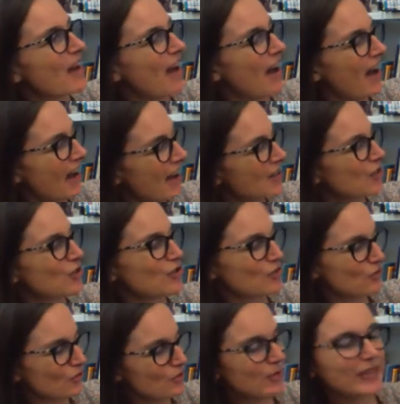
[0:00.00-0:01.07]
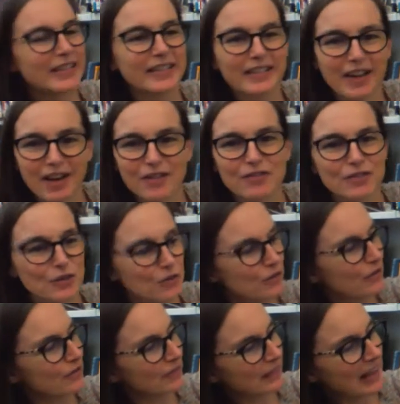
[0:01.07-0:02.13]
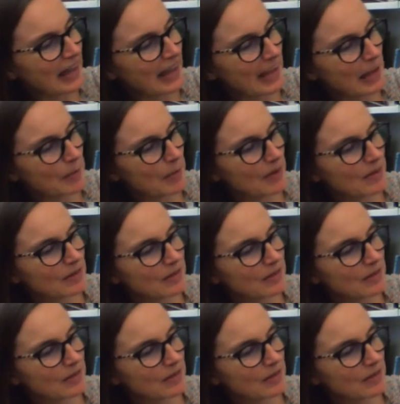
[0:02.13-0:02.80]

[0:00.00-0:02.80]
I truly love your flame.